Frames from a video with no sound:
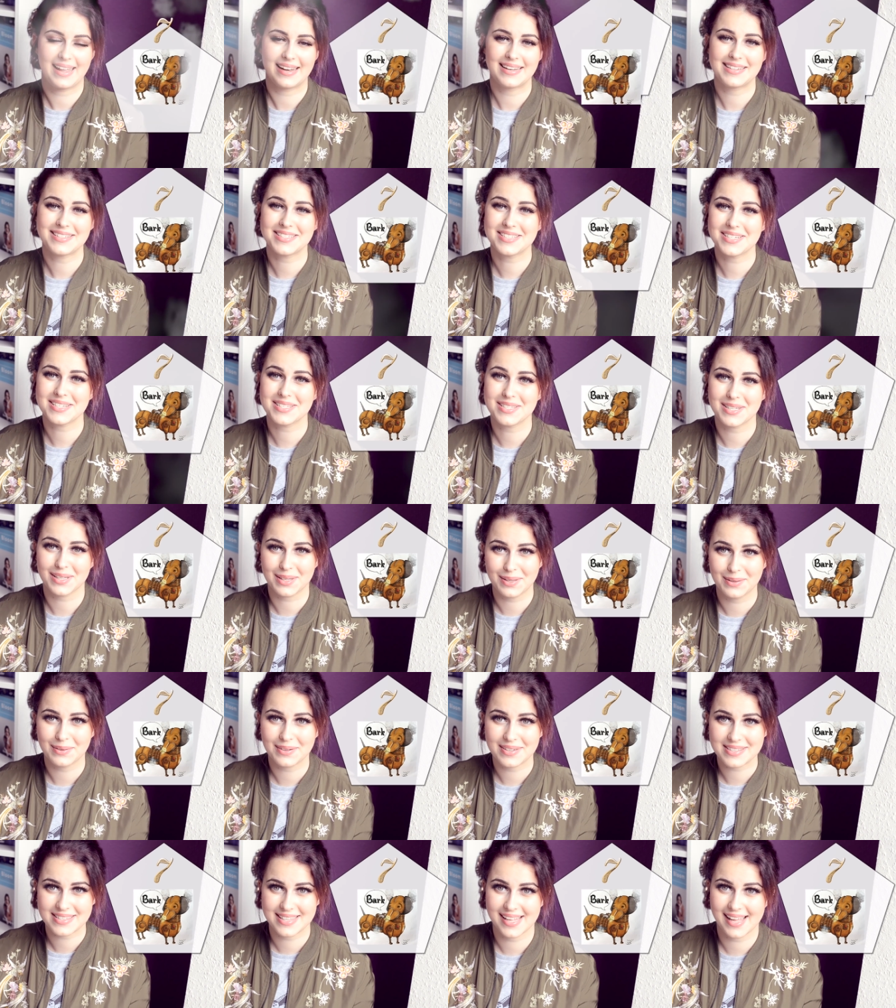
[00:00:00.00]
and it's just the
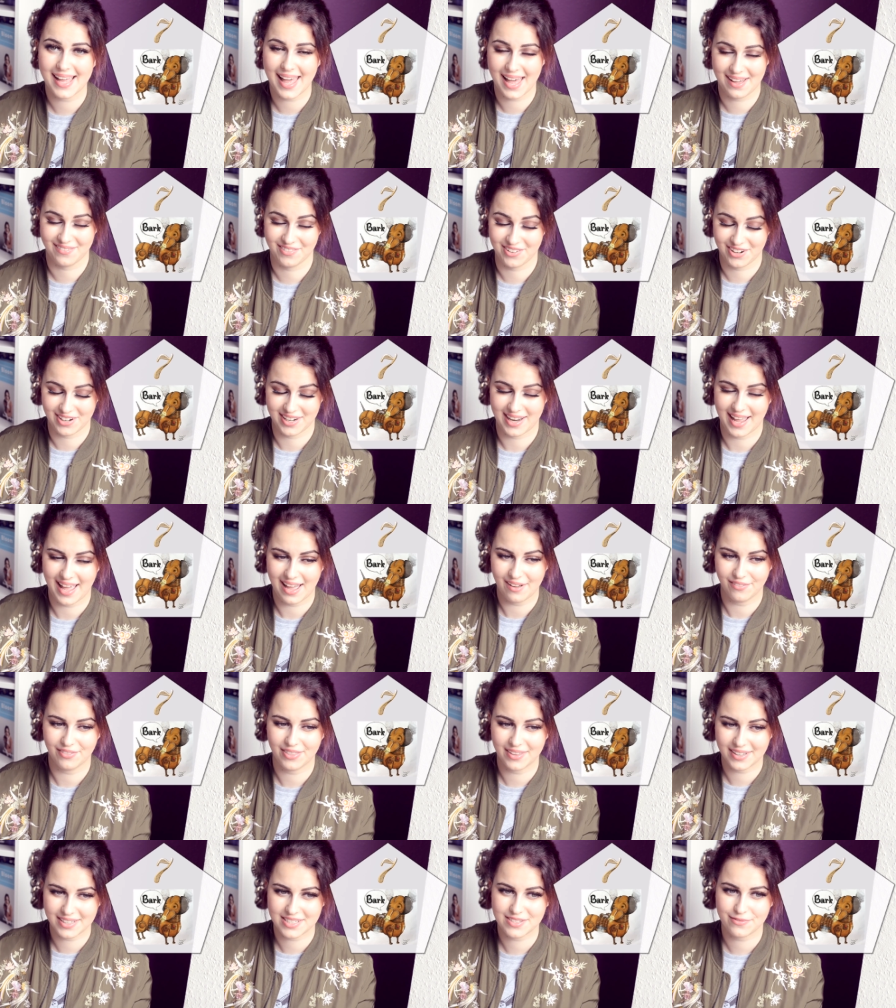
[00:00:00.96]
cutest thing ever. And I have
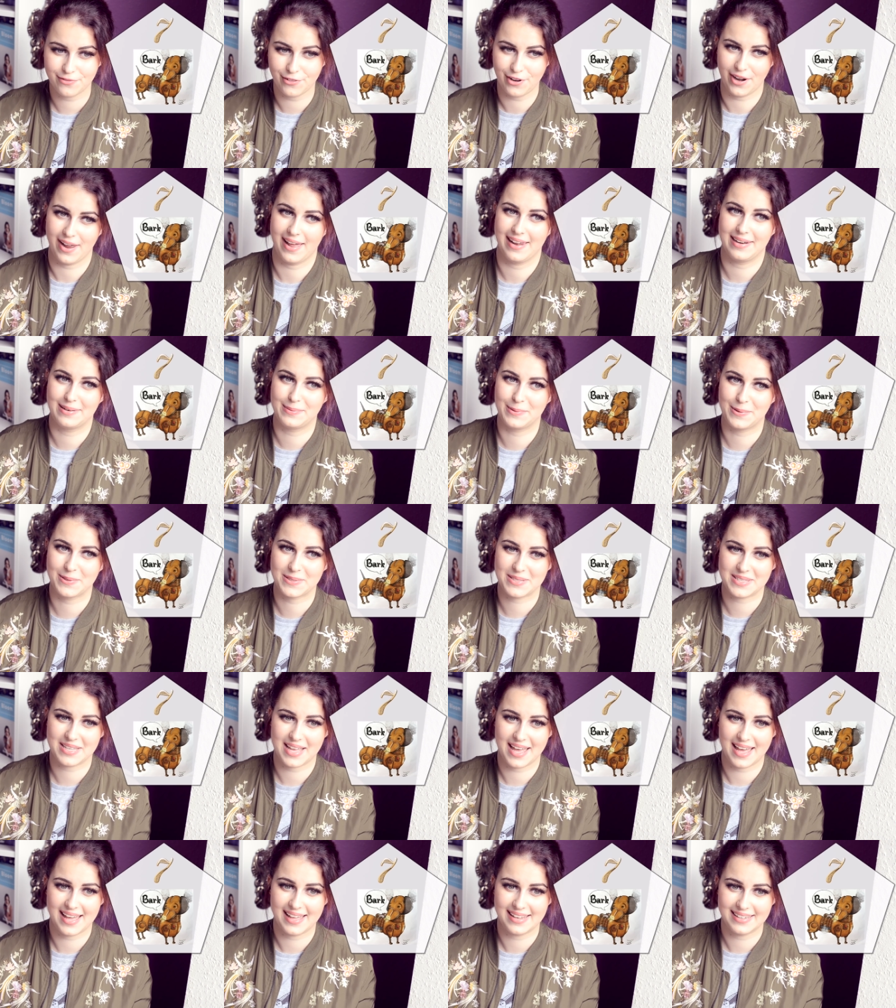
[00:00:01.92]
things for animals,
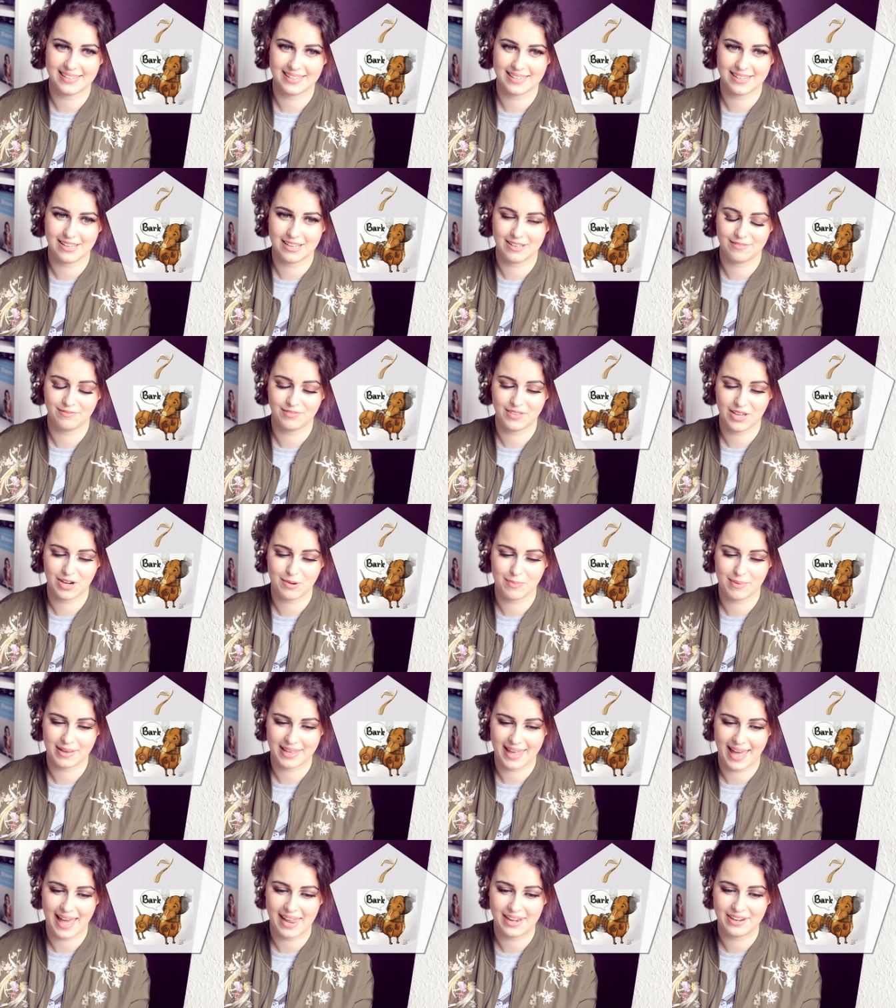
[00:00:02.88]
and if they're
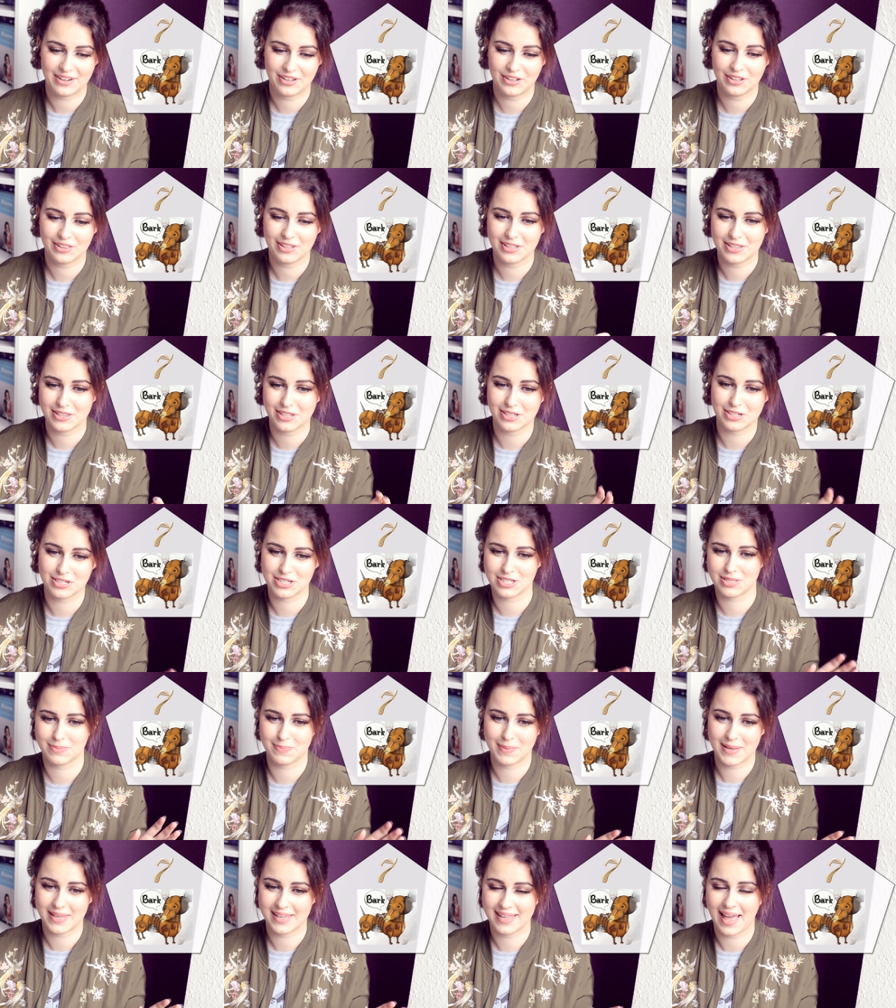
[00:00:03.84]
mechanical and they're
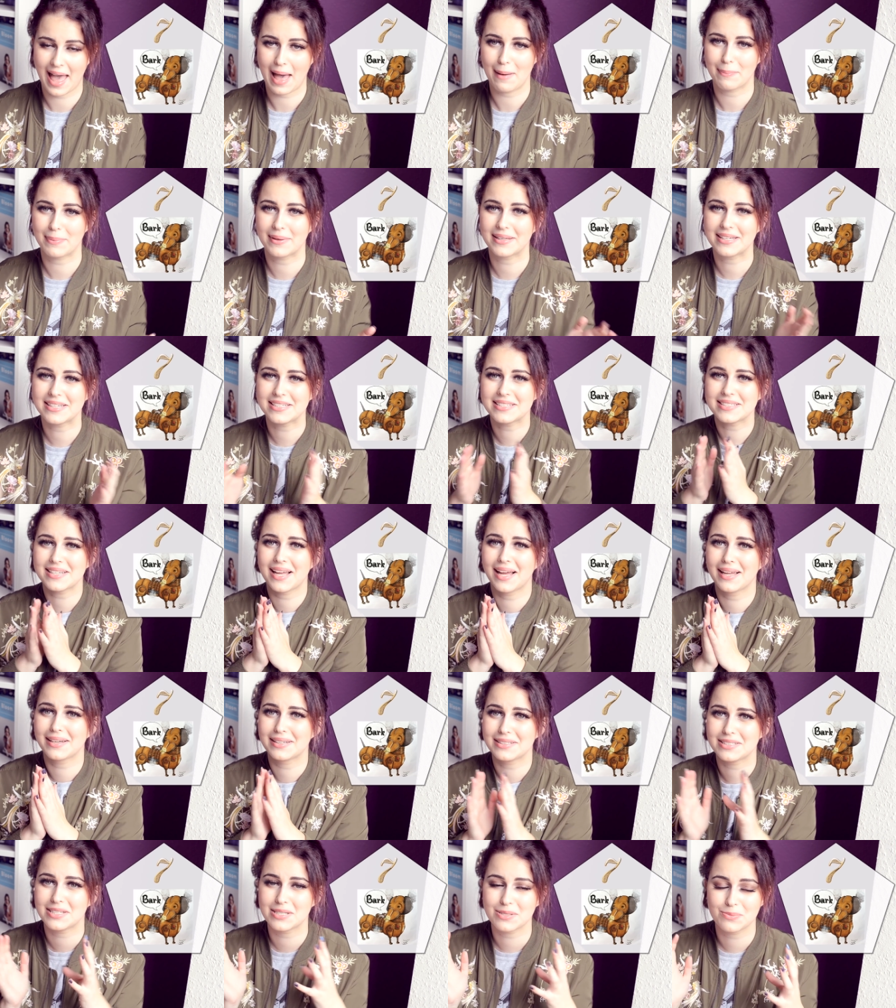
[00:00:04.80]
just being happy, it, I
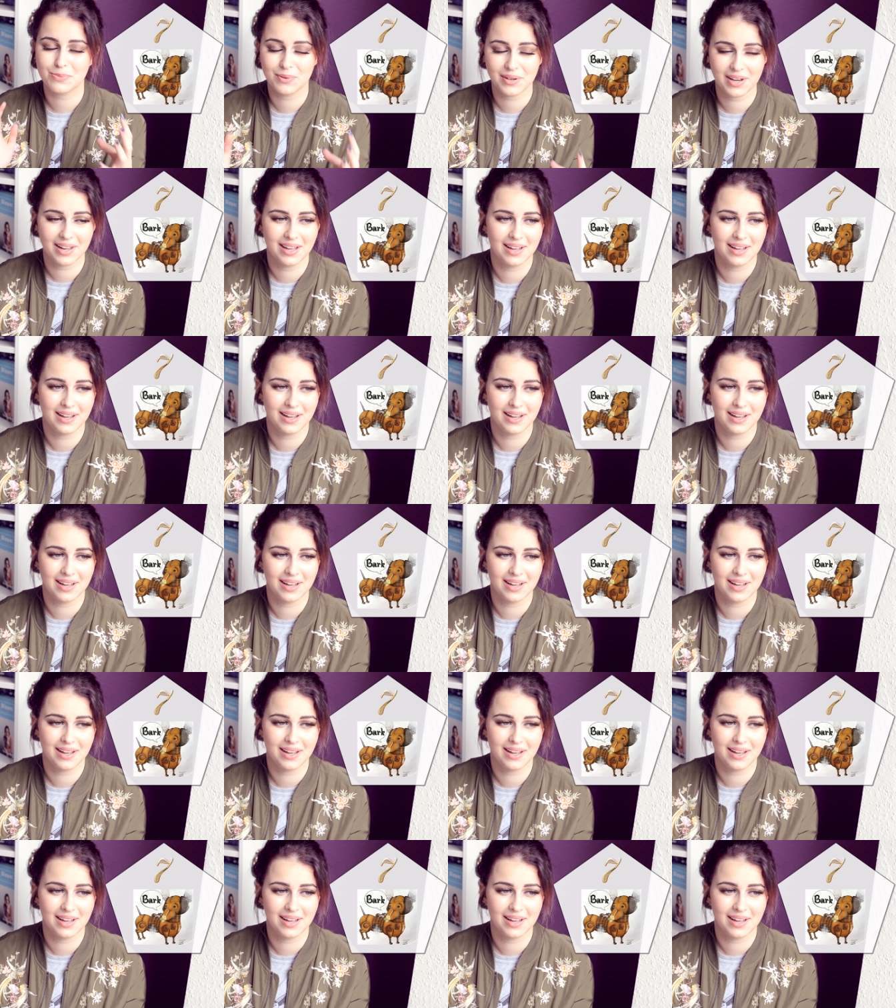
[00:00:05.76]
just want